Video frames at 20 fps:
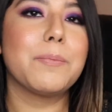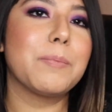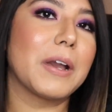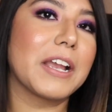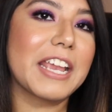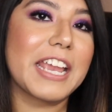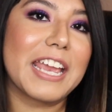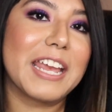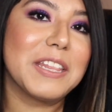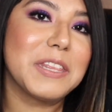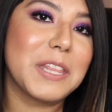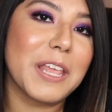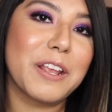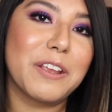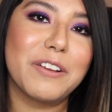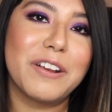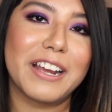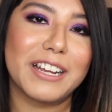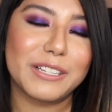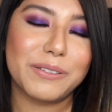Again,
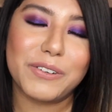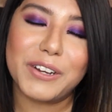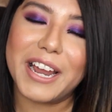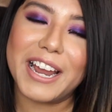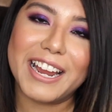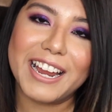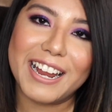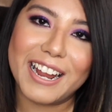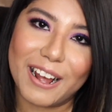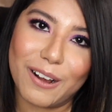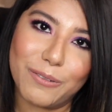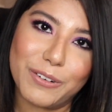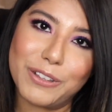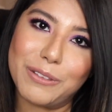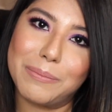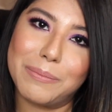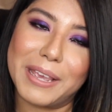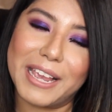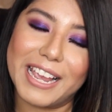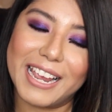thank you guys for hanging out
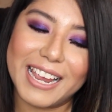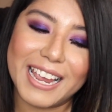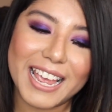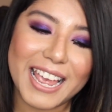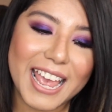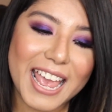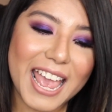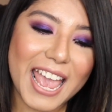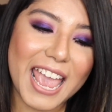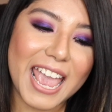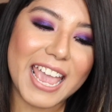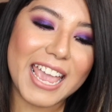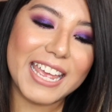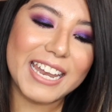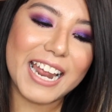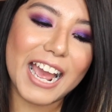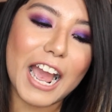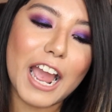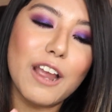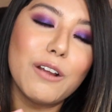with me,
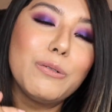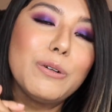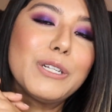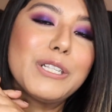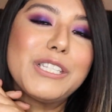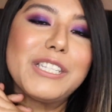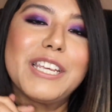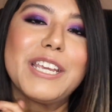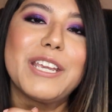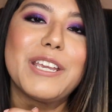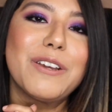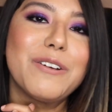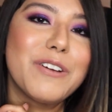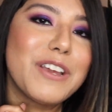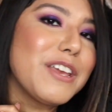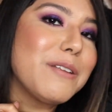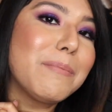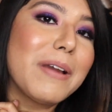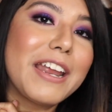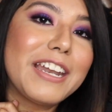and I will see you
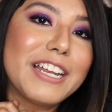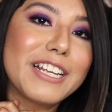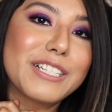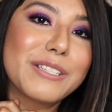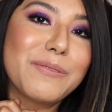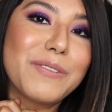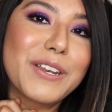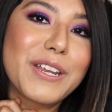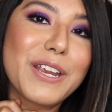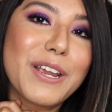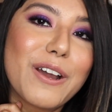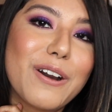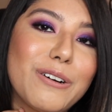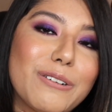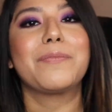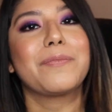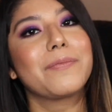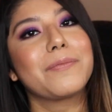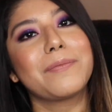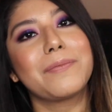in my next video.